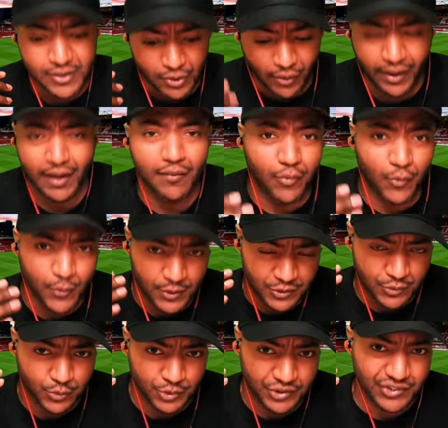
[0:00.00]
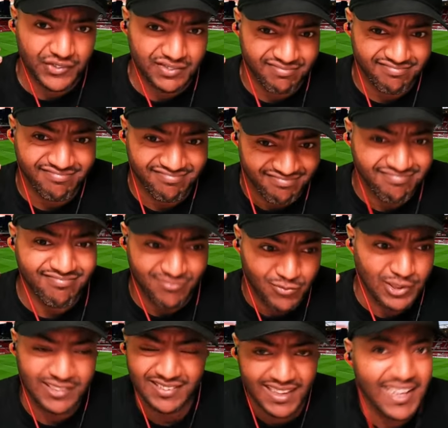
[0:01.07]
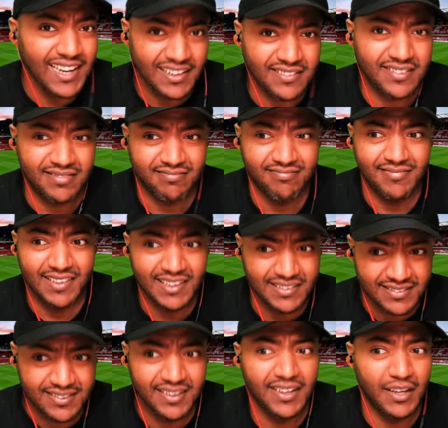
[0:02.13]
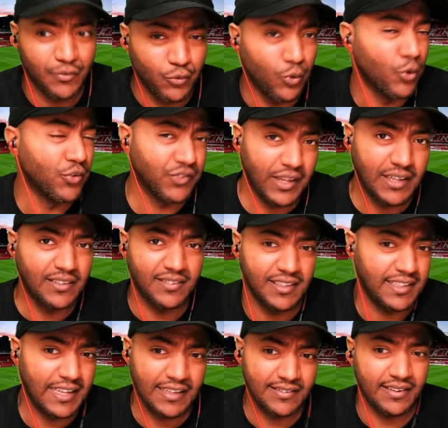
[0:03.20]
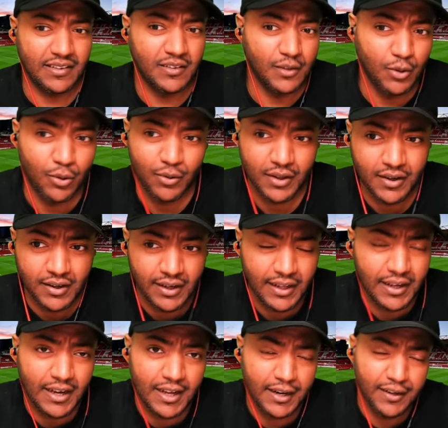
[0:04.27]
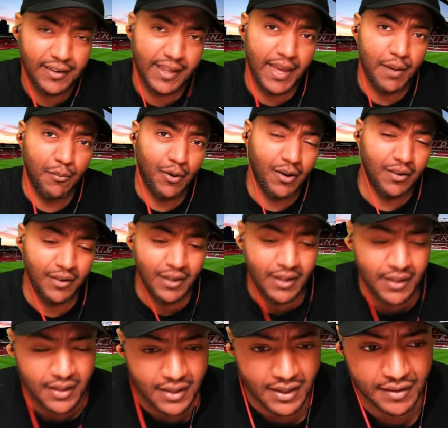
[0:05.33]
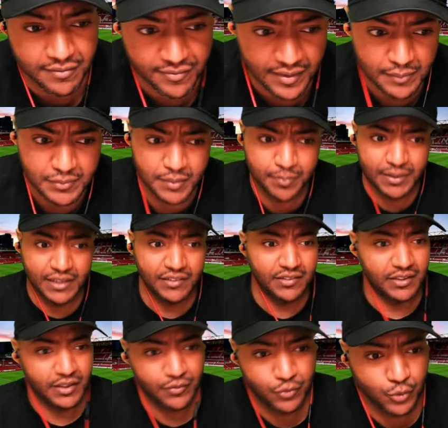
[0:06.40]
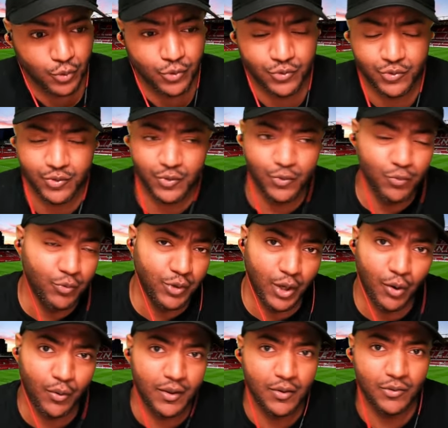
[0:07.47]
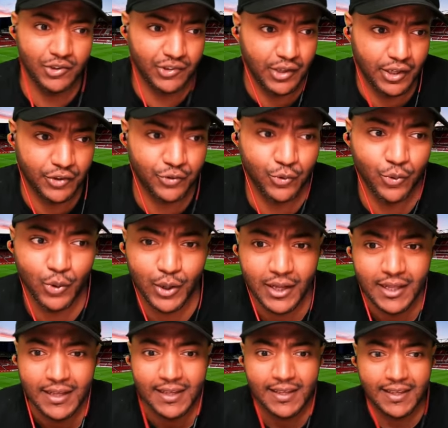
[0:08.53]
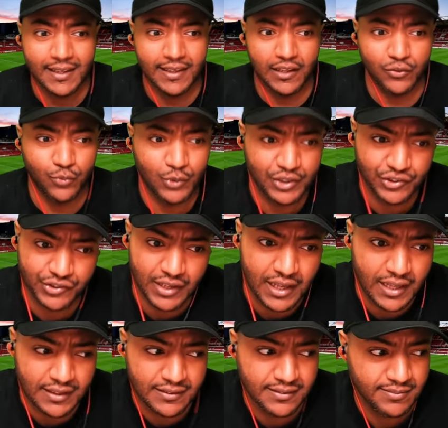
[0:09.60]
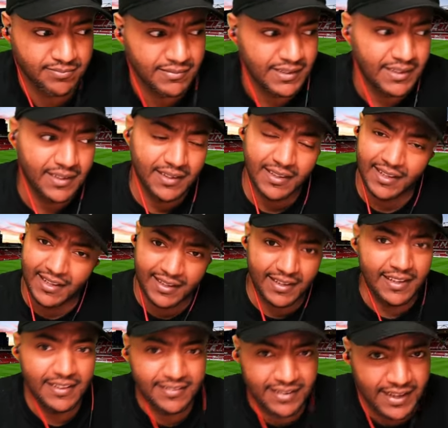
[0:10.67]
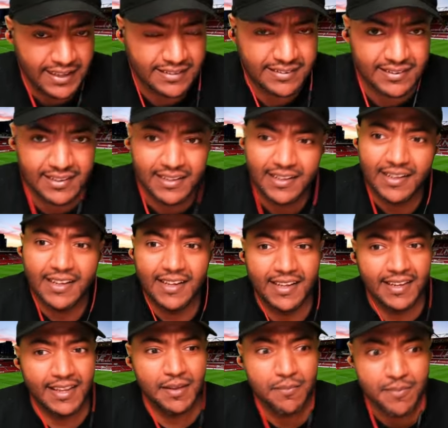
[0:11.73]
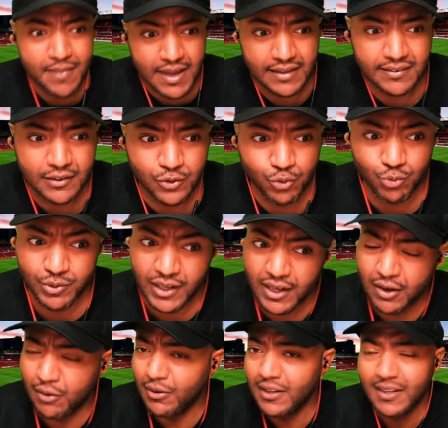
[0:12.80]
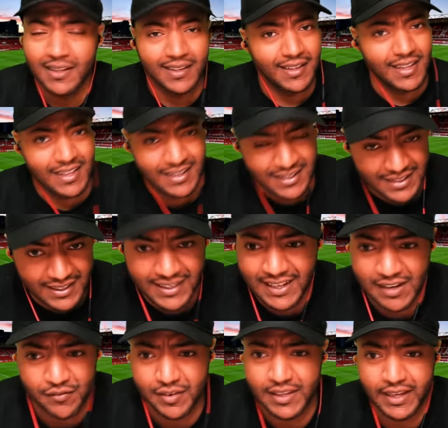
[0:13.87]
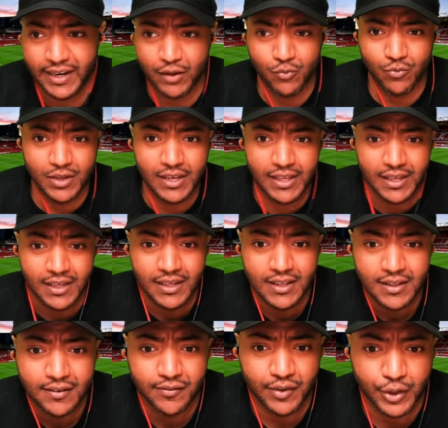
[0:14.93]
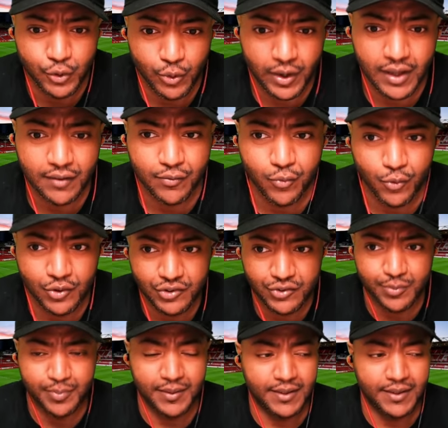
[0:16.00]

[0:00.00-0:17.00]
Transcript: Nottingham Forest was was in it until, of course, they conceded that second goal. Erling Haaland came on uh, from the bench. And of course, you know he was going to score. He gets one chance and he takes it and he makes it 2 0. Uh, good night, Vienna, really, for Nottingham Forest.